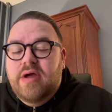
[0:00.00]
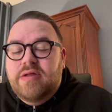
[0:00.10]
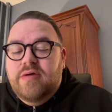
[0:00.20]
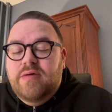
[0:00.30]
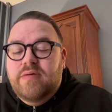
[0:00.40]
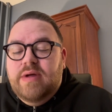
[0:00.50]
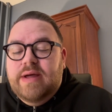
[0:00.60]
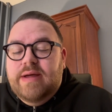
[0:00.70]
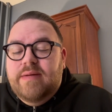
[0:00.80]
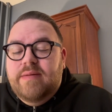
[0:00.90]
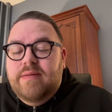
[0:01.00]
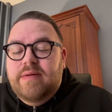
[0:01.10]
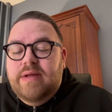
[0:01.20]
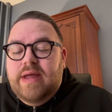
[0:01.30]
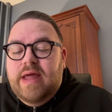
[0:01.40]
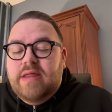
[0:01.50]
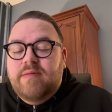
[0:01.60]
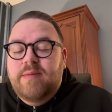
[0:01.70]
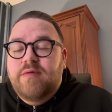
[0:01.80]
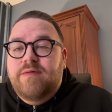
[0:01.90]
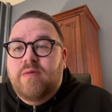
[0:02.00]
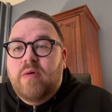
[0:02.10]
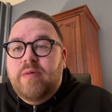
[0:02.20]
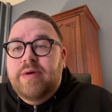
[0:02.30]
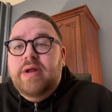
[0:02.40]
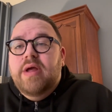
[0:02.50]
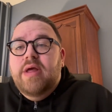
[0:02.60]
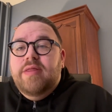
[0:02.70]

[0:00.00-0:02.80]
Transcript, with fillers: So uh, as we move forward,